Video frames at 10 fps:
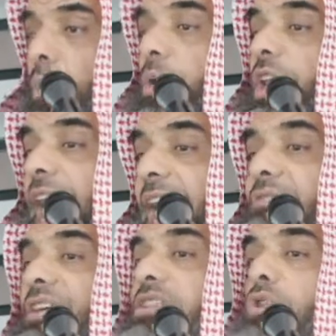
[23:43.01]
would
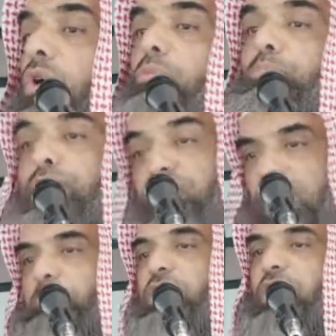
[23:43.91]
have his own
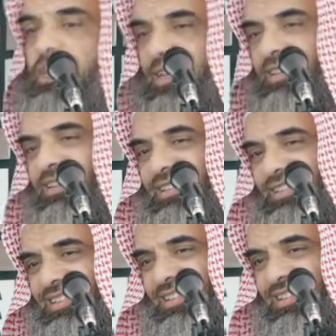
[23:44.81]
perception